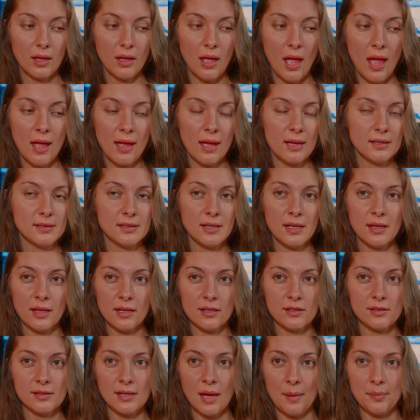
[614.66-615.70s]
I guess he like
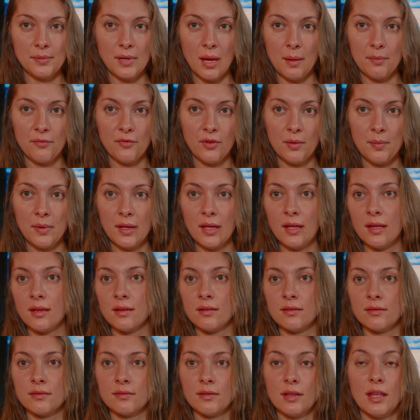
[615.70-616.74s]
stepped up for me, and